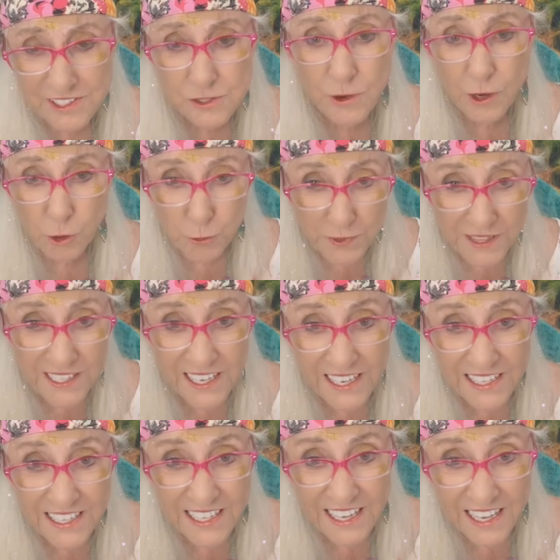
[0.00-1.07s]
So I opened the
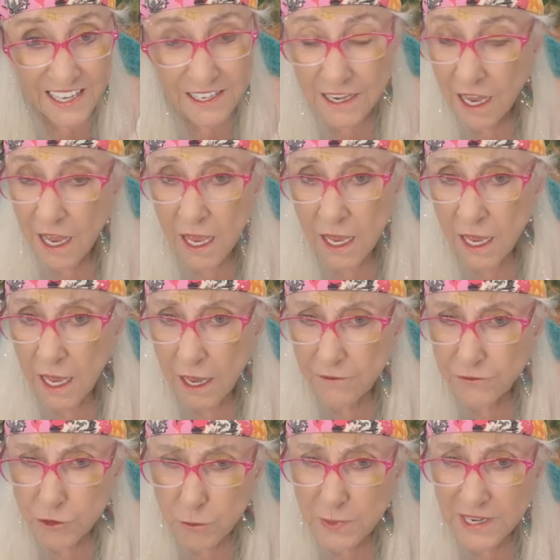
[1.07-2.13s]
gate again a
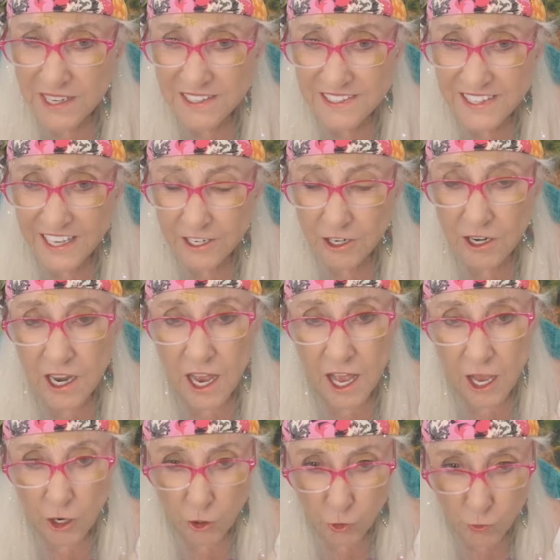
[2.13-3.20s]
few minutes later,
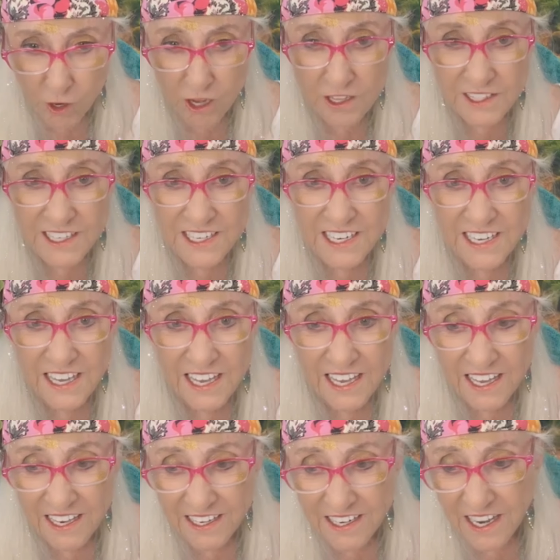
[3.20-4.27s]
crawled in
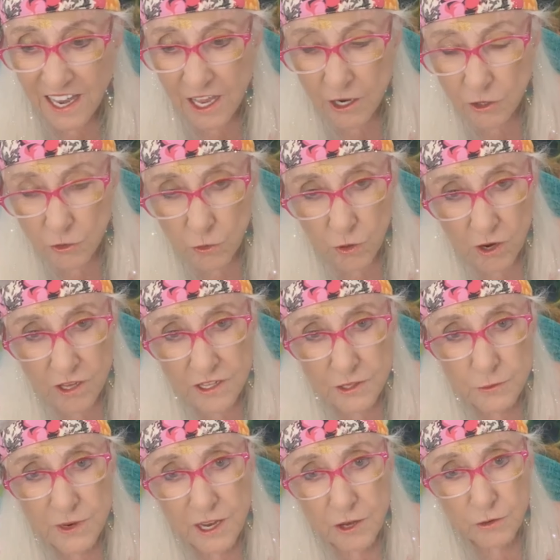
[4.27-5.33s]
again, crawled
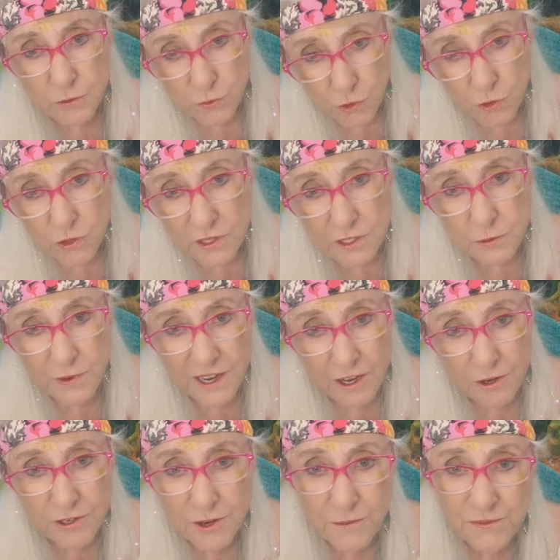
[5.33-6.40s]
around, rolled
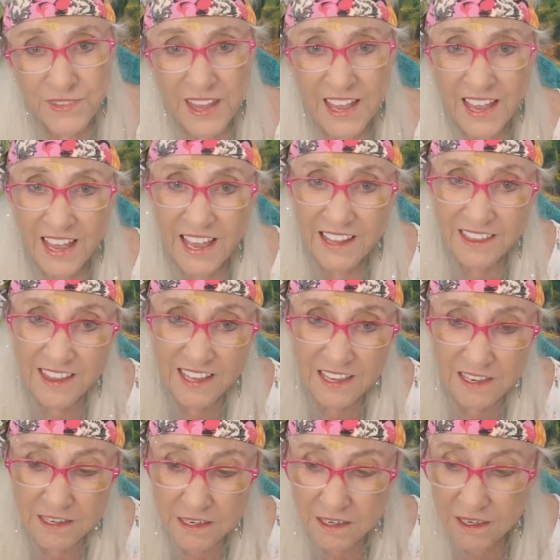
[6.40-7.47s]
around, and
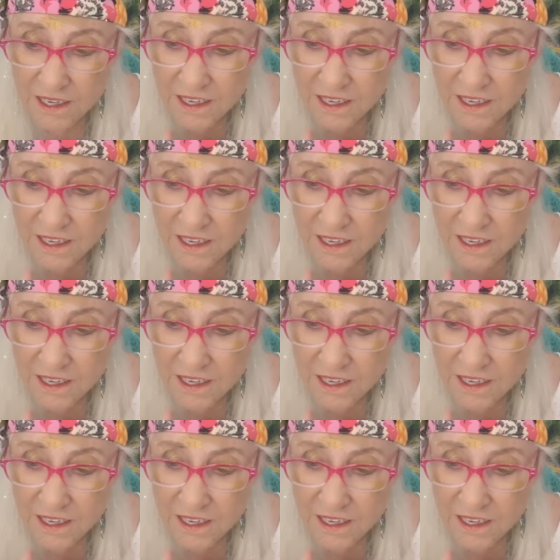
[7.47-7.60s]
then